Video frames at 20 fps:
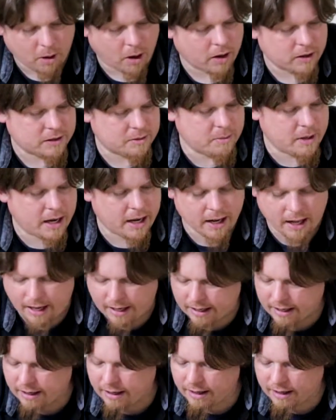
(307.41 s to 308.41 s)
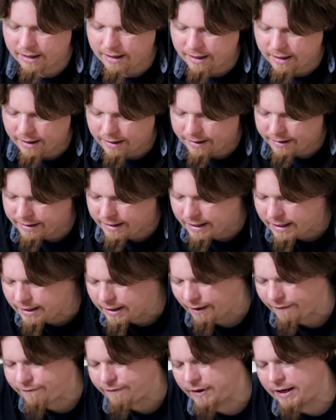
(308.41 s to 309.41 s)
part to me. Like,
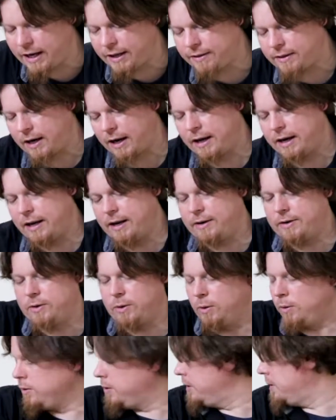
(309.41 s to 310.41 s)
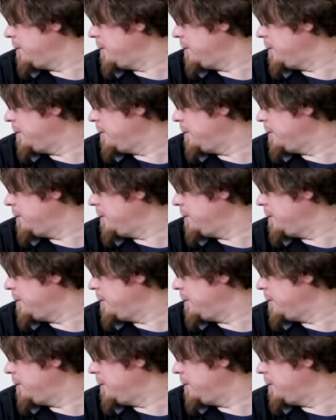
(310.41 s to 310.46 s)
I forget that I need a tool